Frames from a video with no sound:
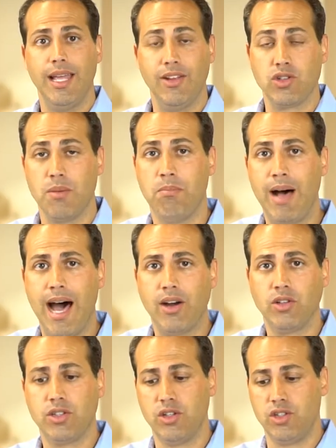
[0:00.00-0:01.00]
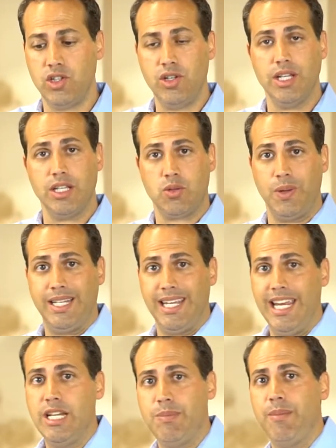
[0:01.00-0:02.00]
There's a model to do this. We
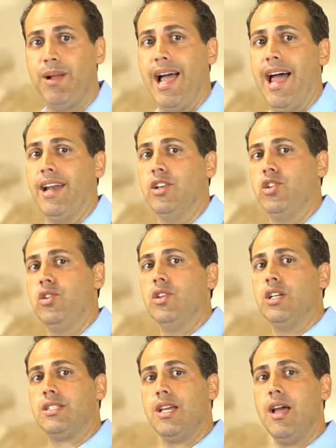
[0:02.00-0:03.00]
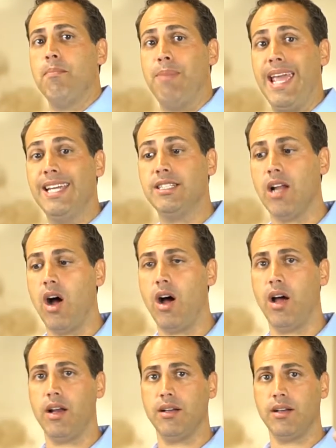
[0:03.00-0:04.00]
teach people how to do this based
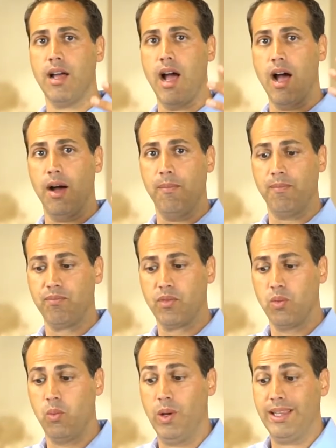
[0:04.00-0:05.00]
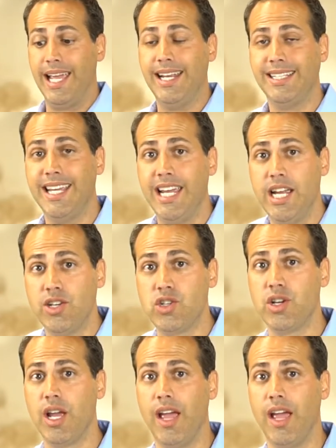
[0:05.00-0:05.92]
on what they teach.